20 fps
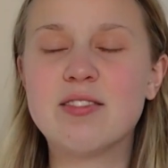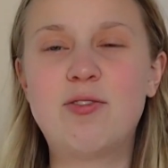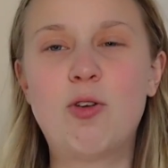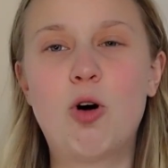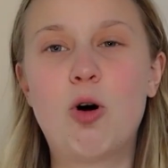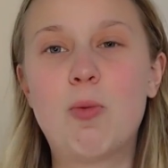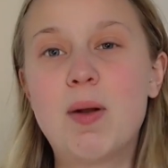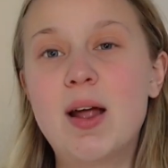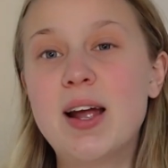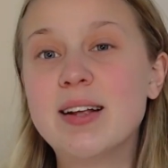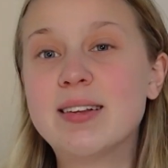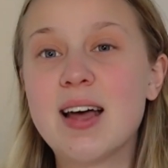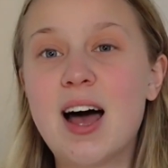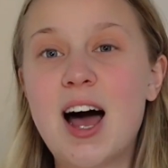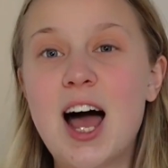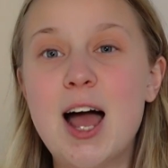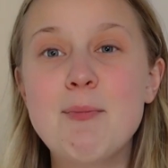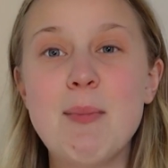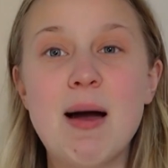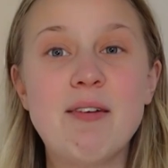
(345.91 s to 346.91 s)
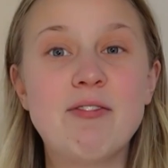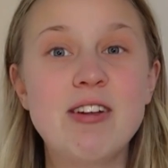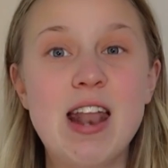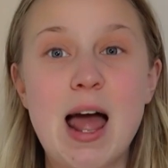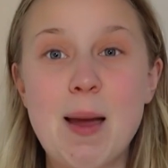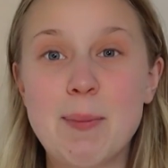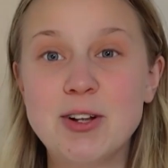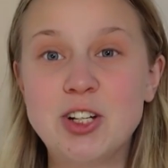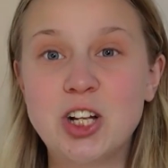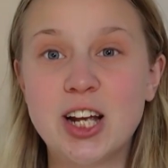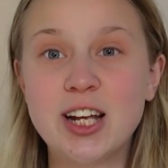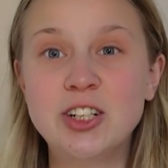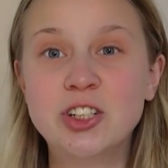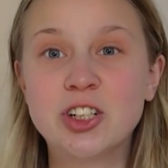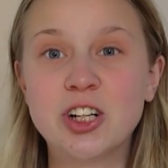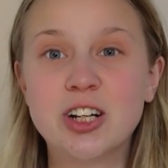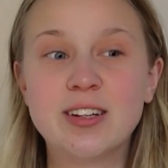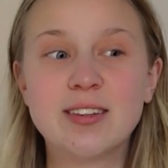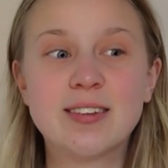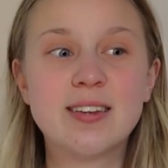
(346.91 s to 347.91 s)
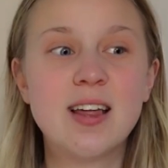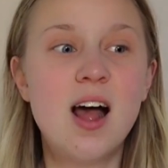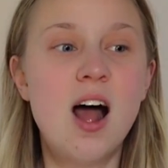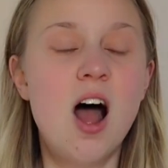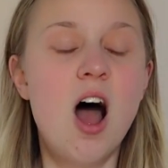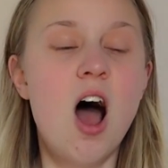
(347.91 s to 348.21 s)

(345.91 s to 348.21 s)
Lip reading: for playtime and for nappy changes.